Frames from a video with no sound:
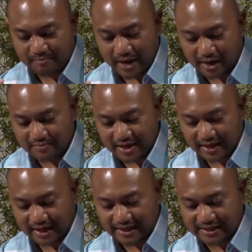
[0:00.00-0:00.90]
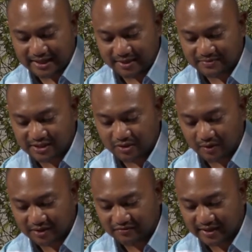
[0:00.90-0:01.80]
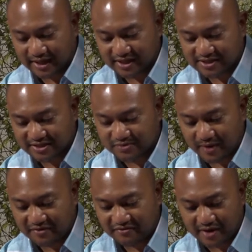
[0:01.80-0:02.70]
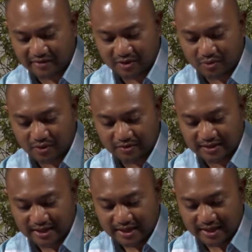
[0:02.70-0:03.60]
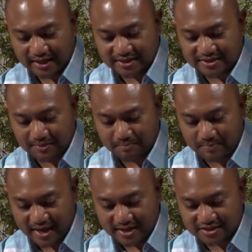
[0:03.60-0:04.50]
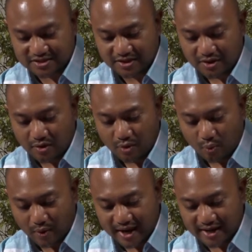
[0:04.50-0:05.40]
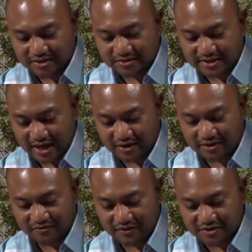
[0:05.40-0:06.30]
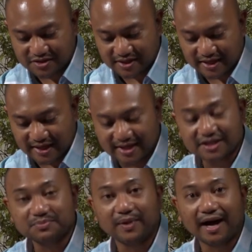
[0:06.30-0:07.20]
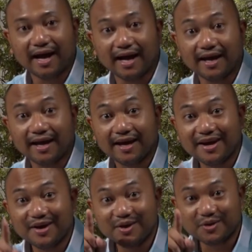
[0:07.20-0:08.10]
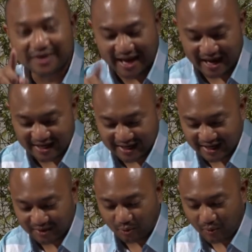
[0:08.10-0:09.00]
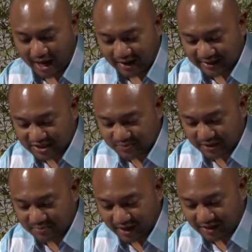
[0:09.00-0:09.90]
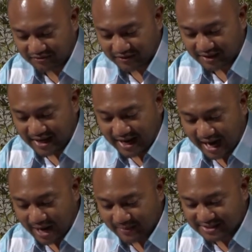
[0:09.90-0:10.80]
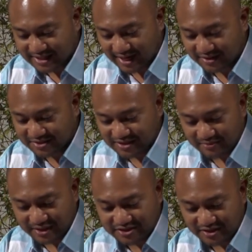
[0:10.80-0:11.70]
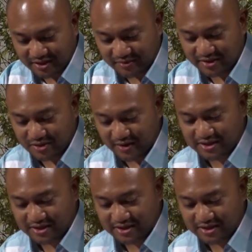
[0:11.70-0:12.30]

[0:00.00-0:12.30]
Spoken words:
paramedic and EMT qualifications. My favorite quote is, the best way to tell the future is by creating it. Wow, that's pretty powerful. I'm excited to start my journey with